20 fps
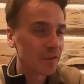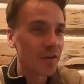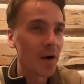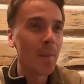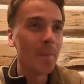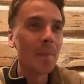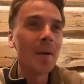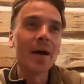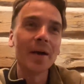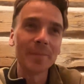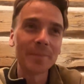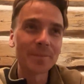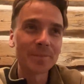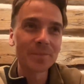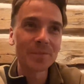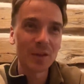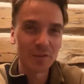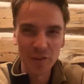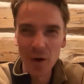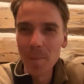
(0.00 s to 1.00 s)
fun bit,
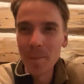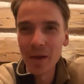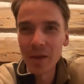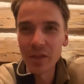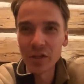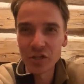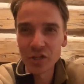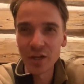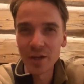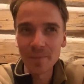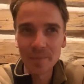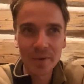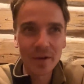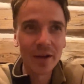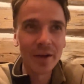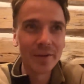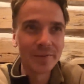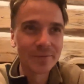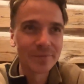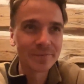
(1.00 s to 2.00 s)
the fun bit of the ship, you
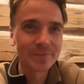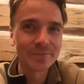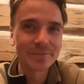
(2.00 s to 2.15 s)
know. Yeah.